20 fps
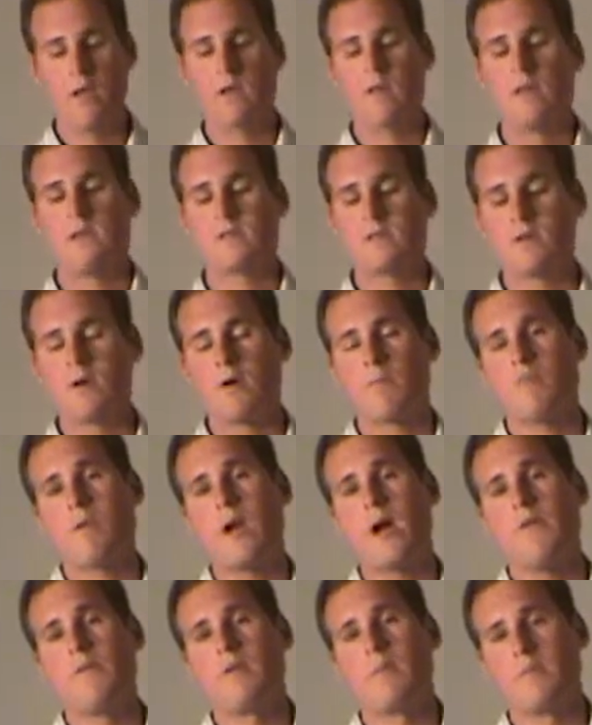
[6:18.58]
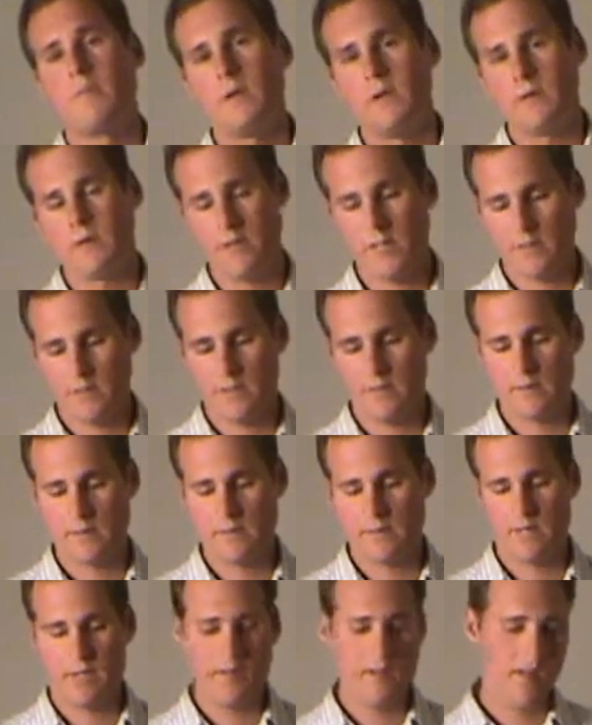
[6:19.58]
Let's talk profitability.
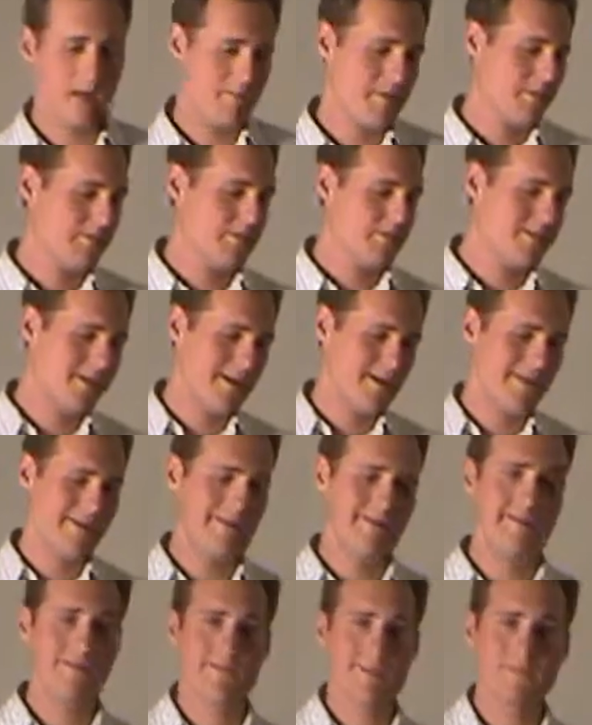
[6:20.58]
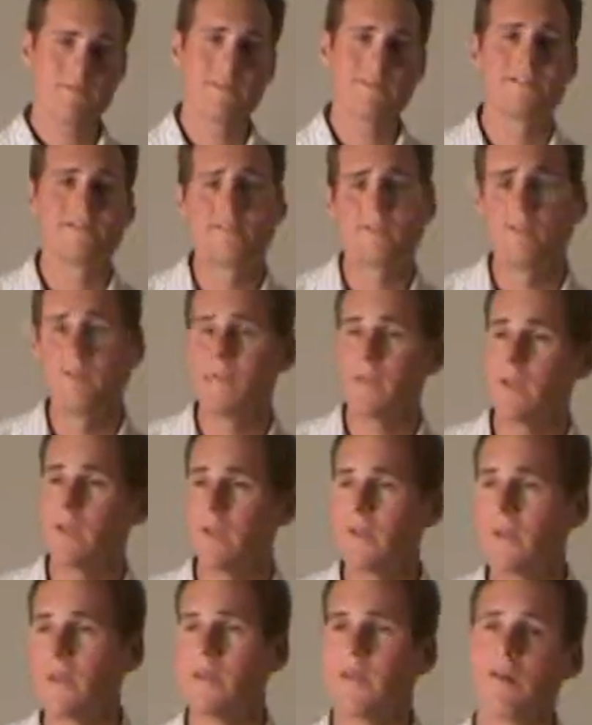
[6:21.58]
Now, a lot of people say, this place is too
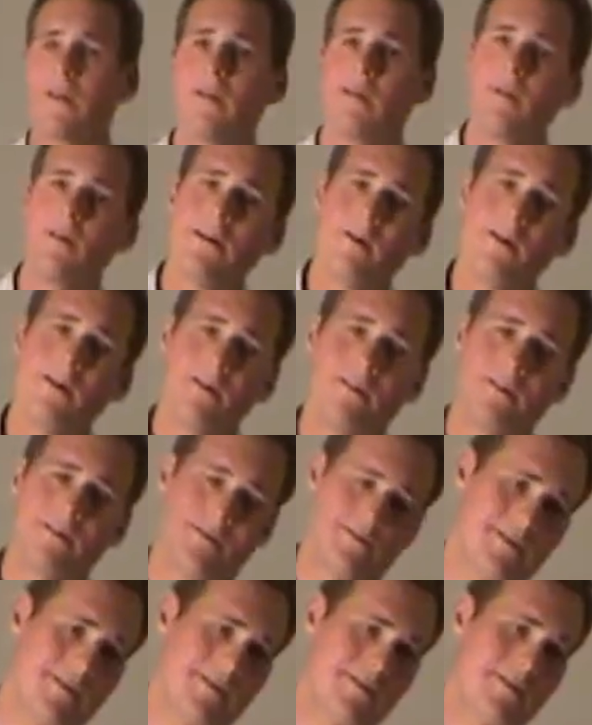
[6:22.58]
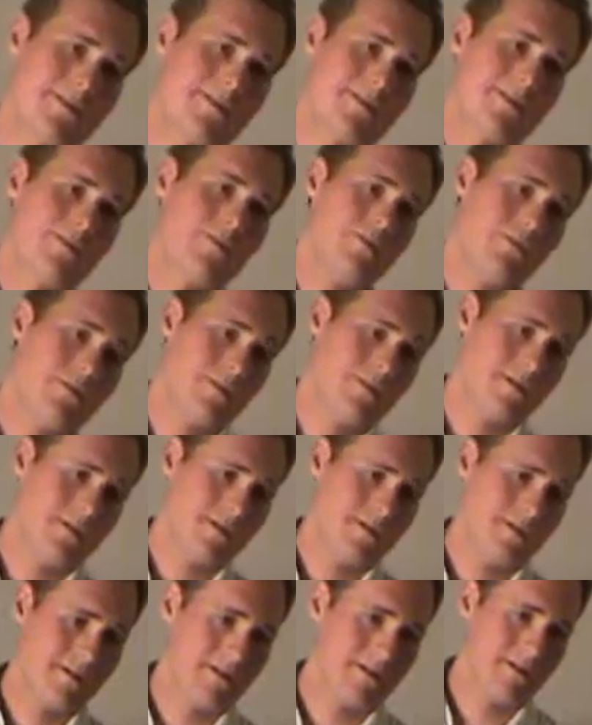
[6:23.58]
big, this place is never going to
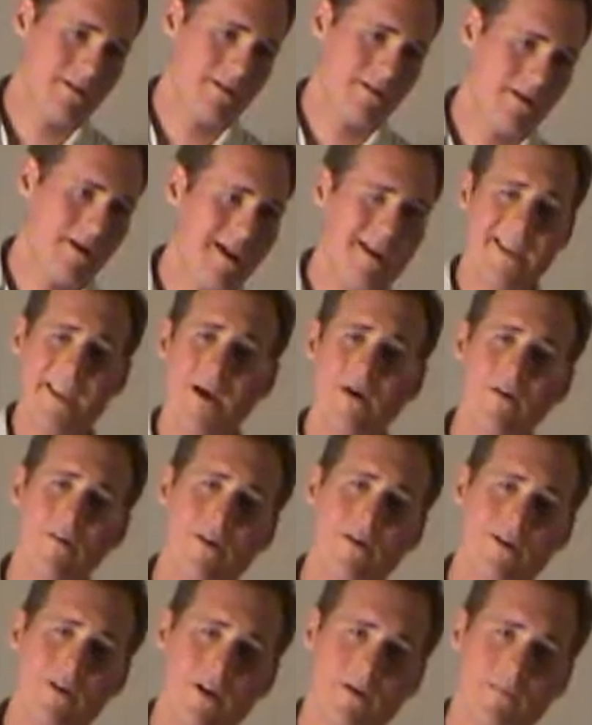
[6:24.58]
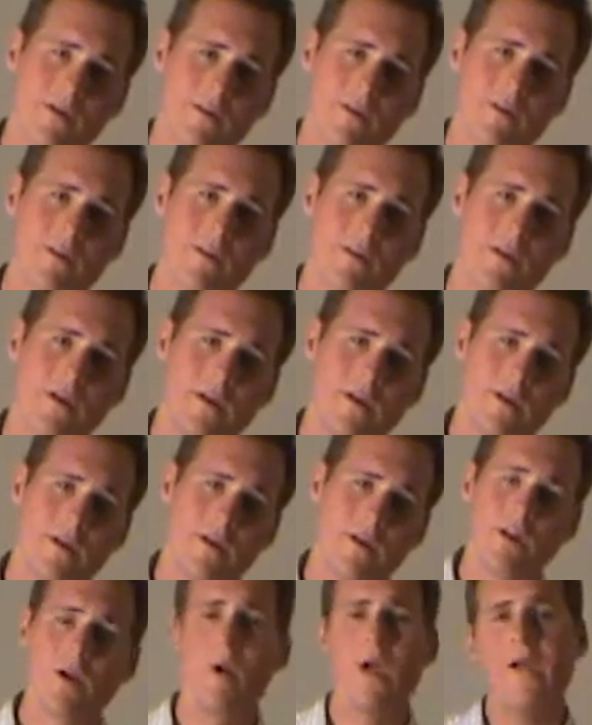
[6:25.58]
work. I counter that argument with,
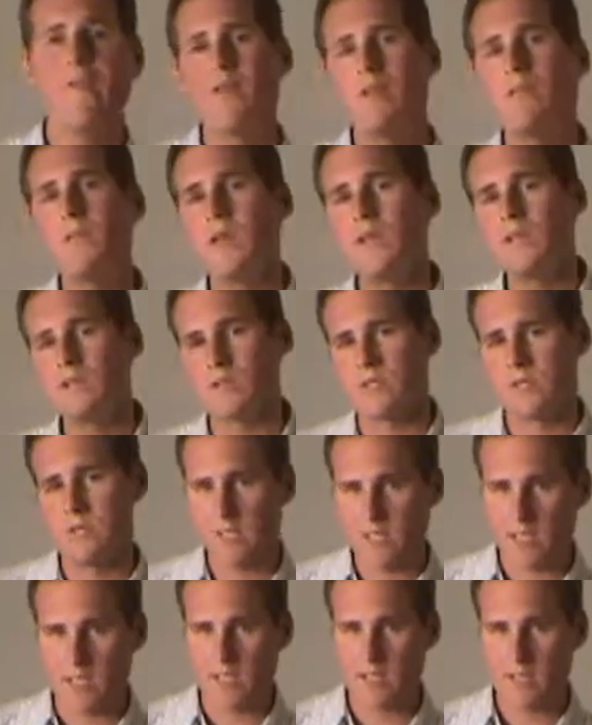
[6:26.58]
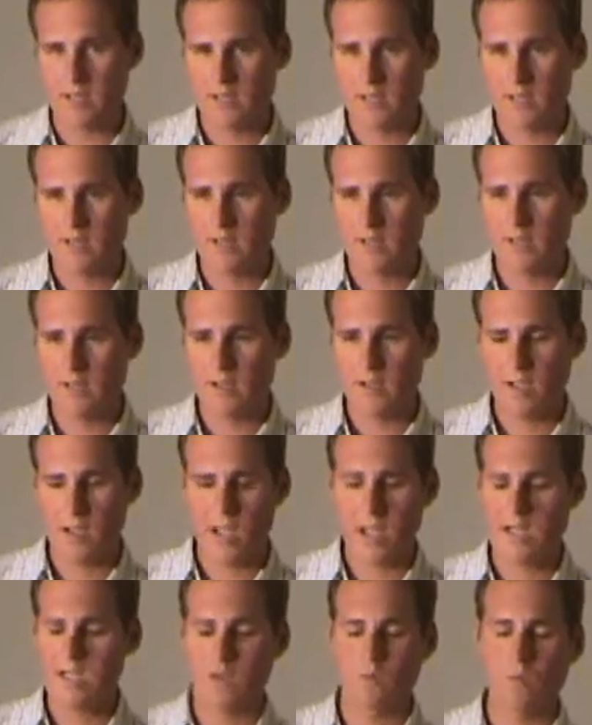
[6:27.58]
every major city
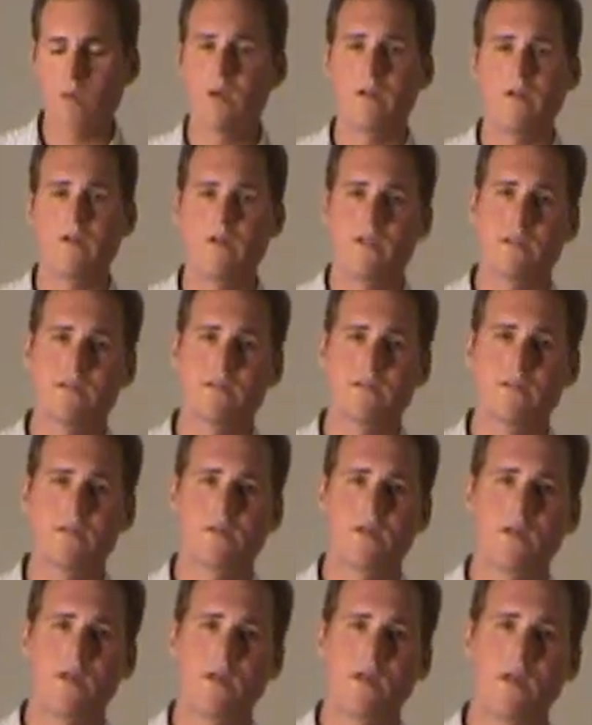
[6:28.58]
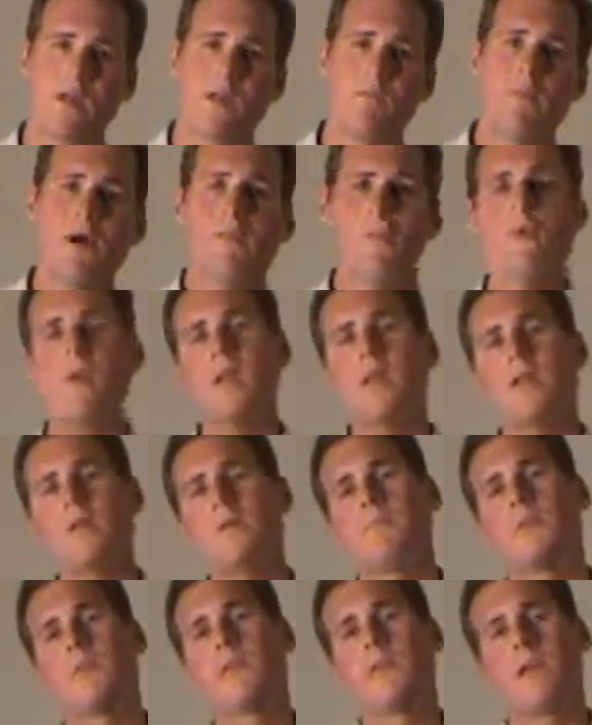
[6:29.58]
has one of these. By bringing
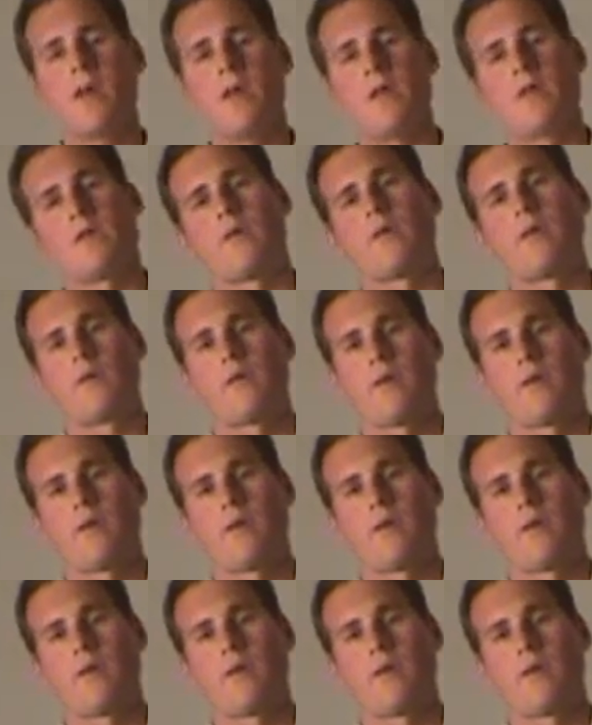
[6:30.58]
them together,